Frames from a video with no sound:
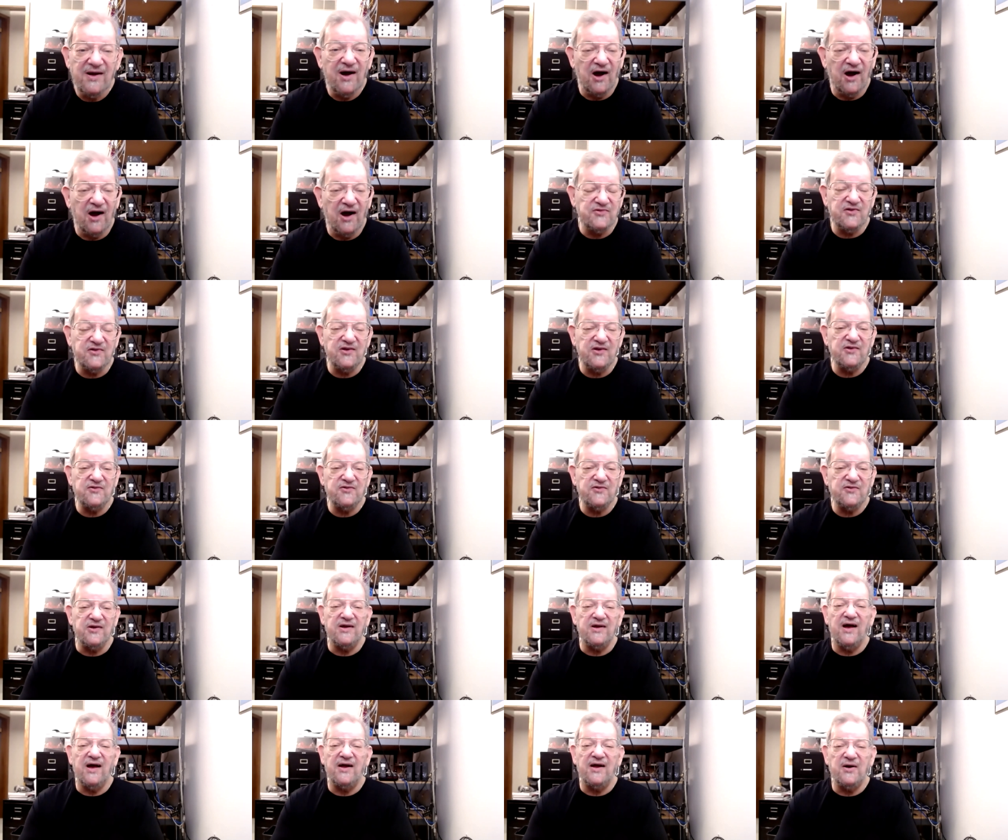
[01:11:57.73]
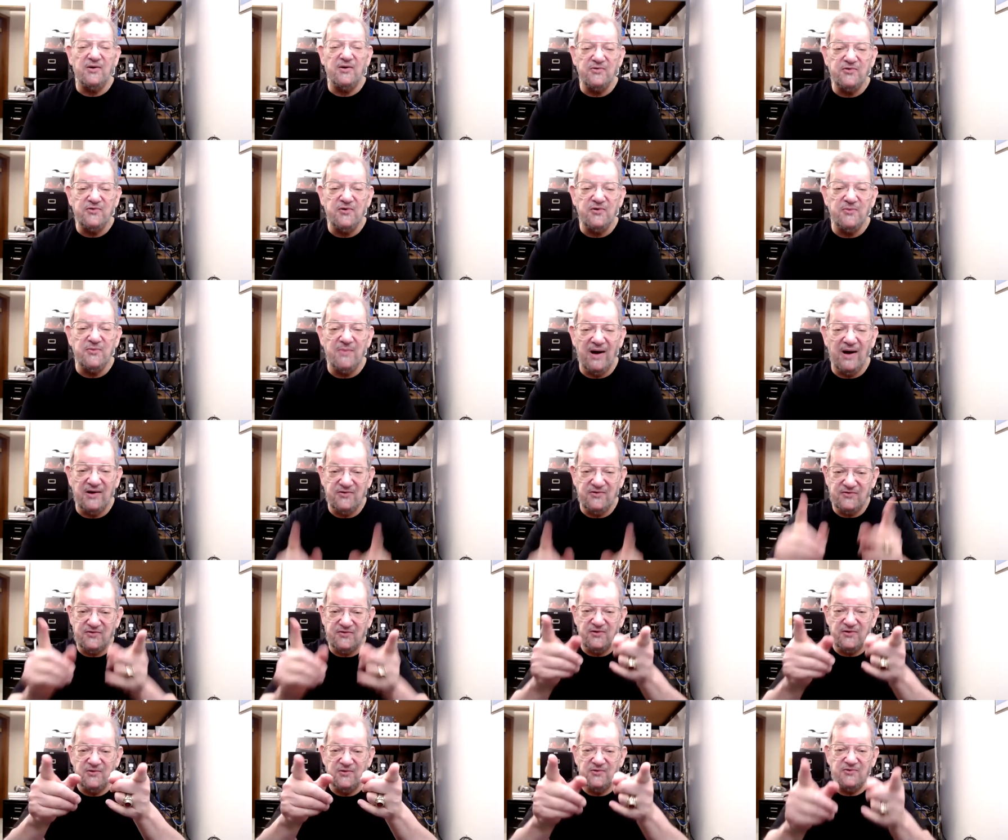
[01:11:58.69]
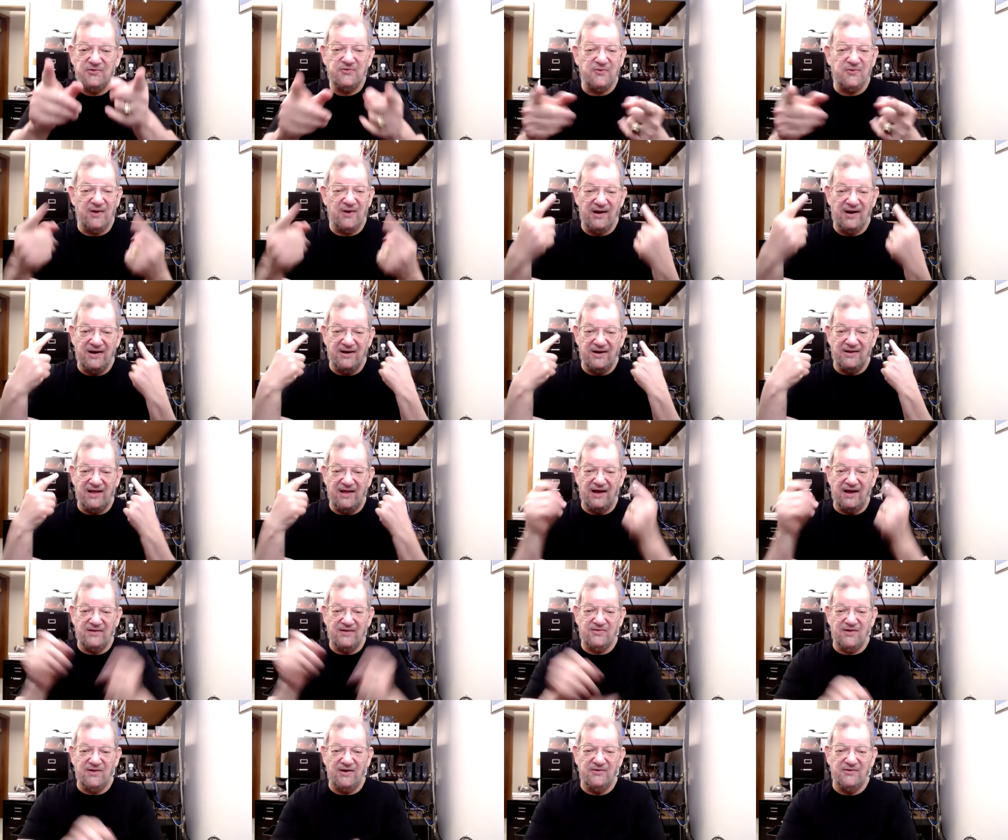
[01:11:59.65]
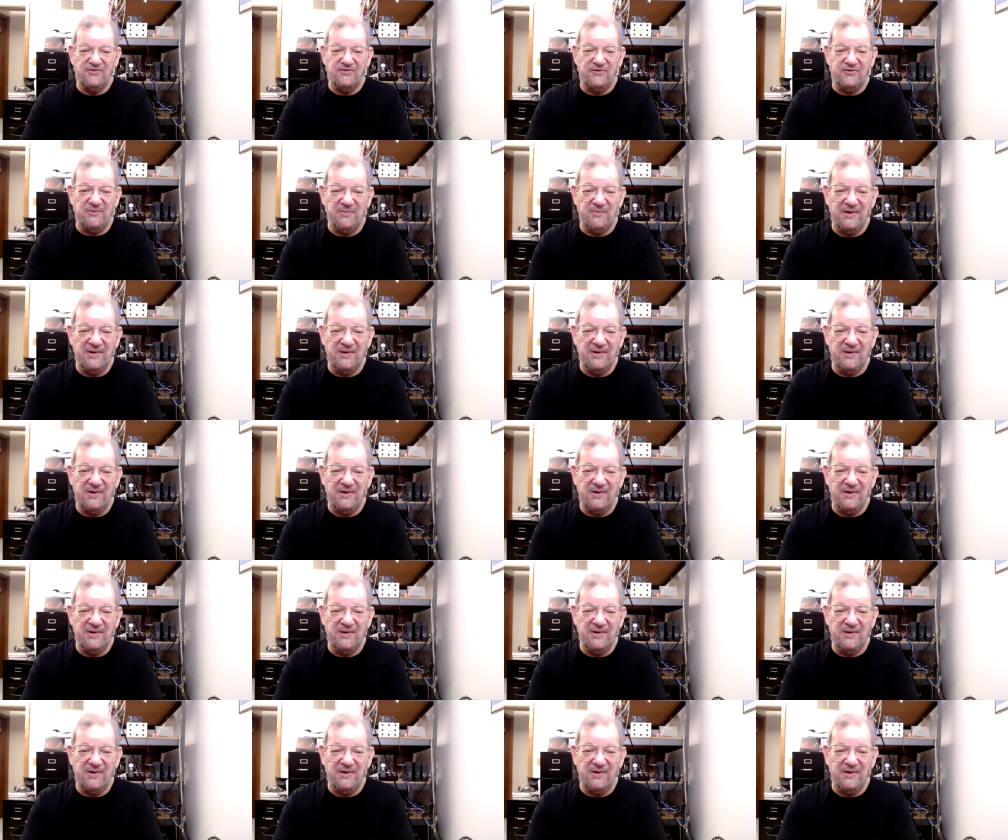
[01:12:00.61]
I was teaching, I don't do my students what I didn't like done to